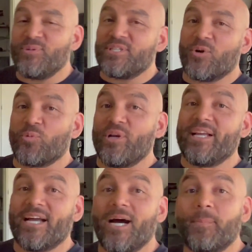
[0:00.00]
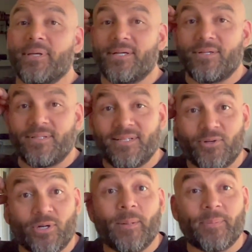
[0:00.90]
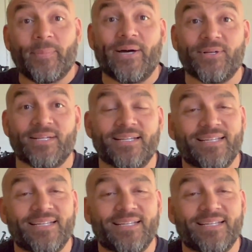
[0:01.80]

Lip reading: start running uphill or up the mountain.